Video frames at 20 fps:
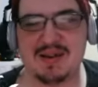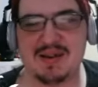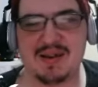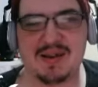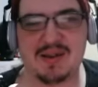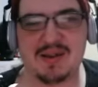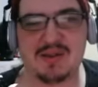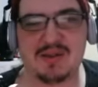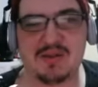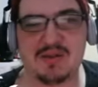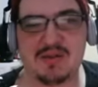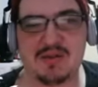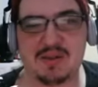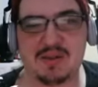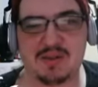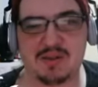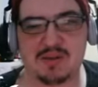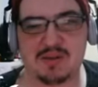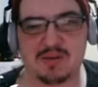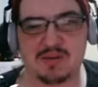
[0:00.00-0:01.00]
And you need
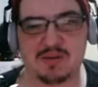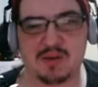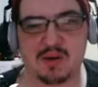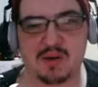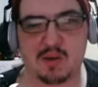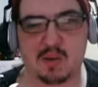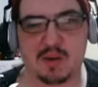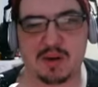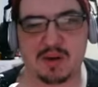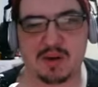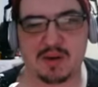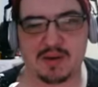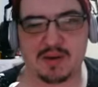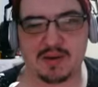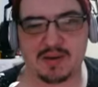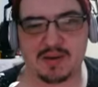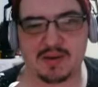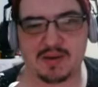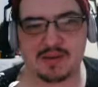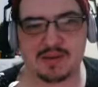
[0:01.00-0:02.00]
to acquire
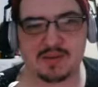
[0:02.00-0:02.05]
it.